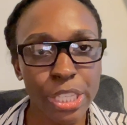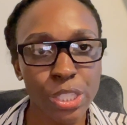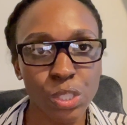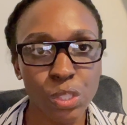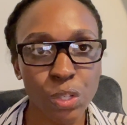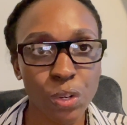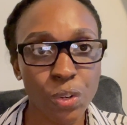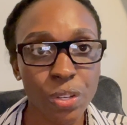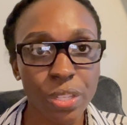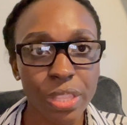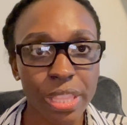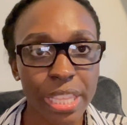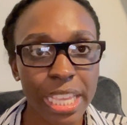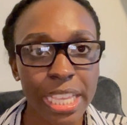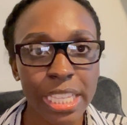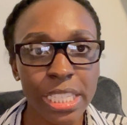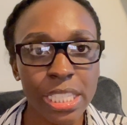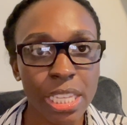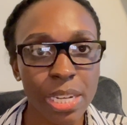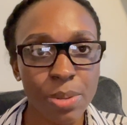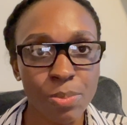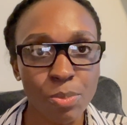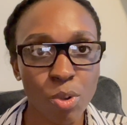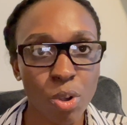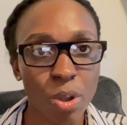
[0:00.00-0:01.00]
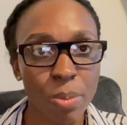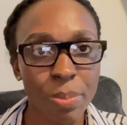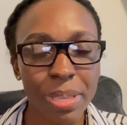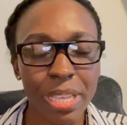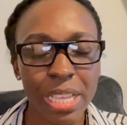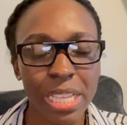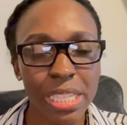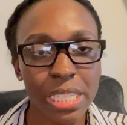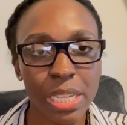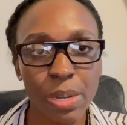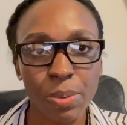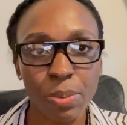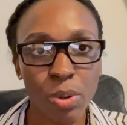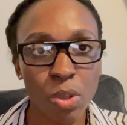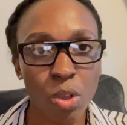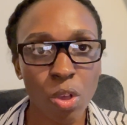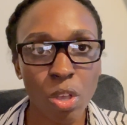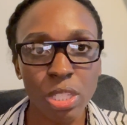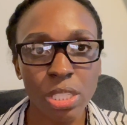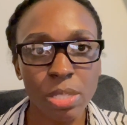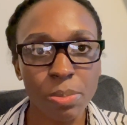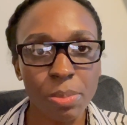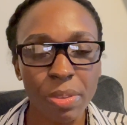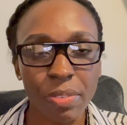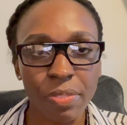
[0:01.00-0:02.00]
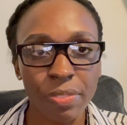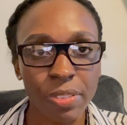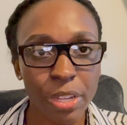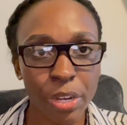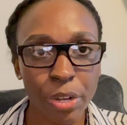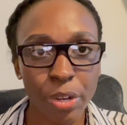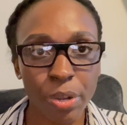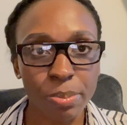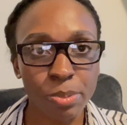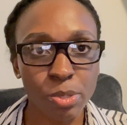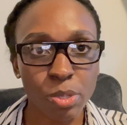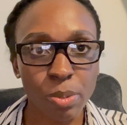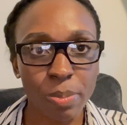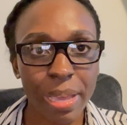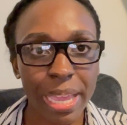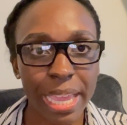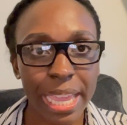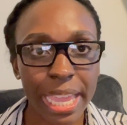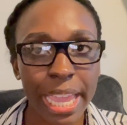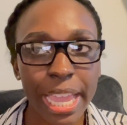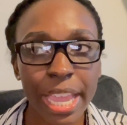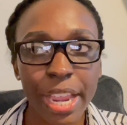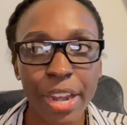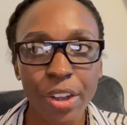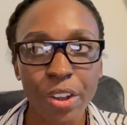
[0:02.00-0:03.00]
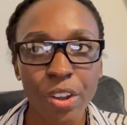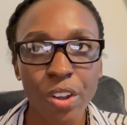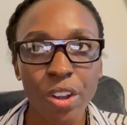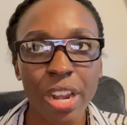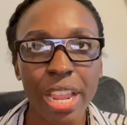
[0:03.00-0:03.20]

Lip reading: certain things anymore because they were causing me flare-ups on my hair.